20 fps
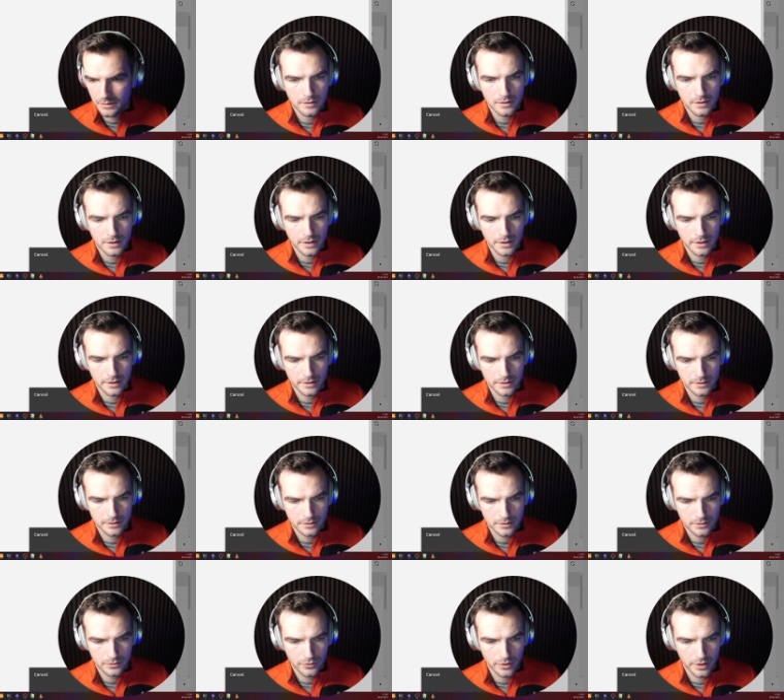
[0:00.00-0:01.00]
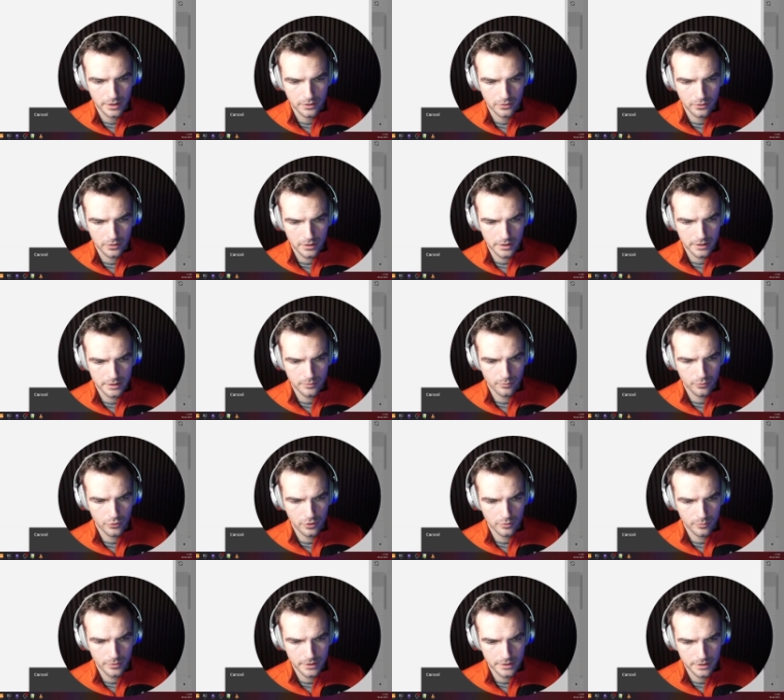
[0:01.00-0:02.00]
and create an online
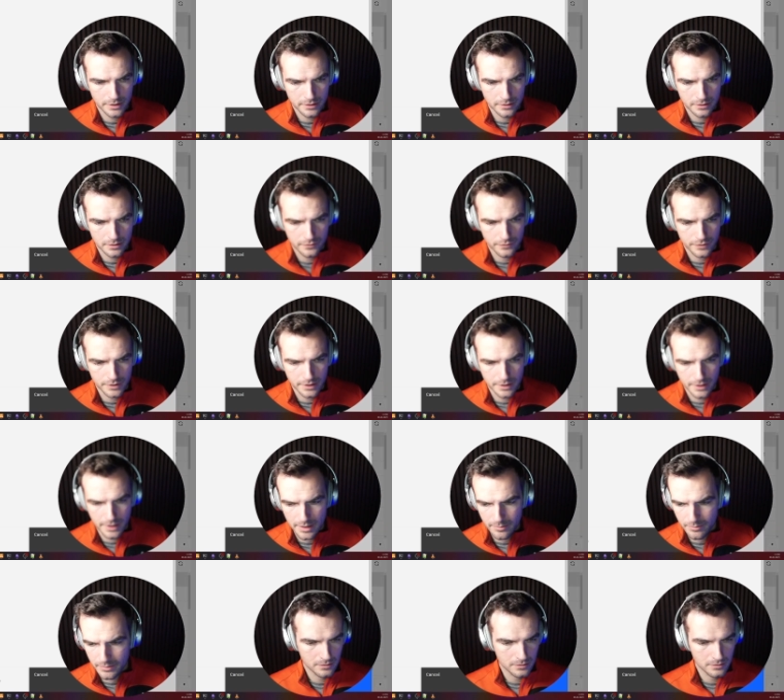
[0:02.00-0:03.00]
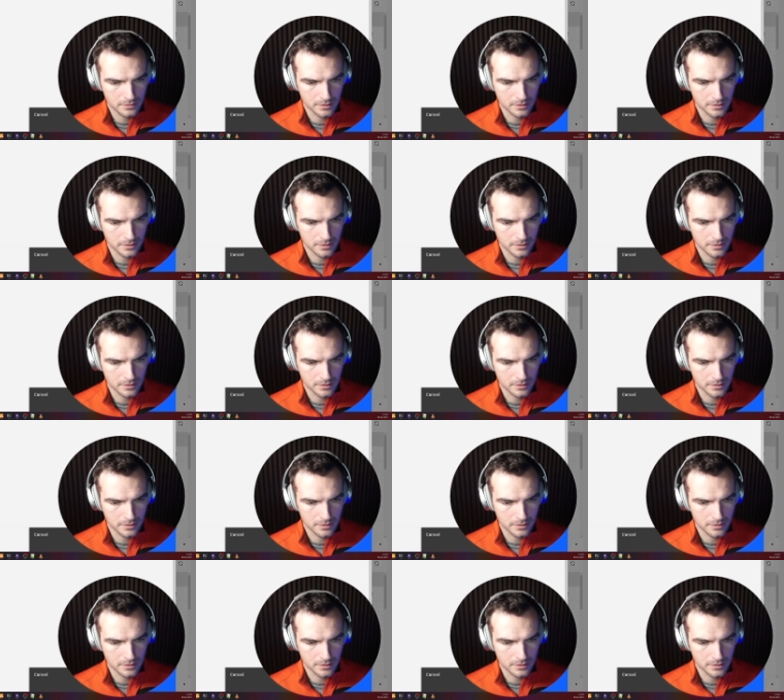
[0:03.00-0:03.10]
deployment and give it a name.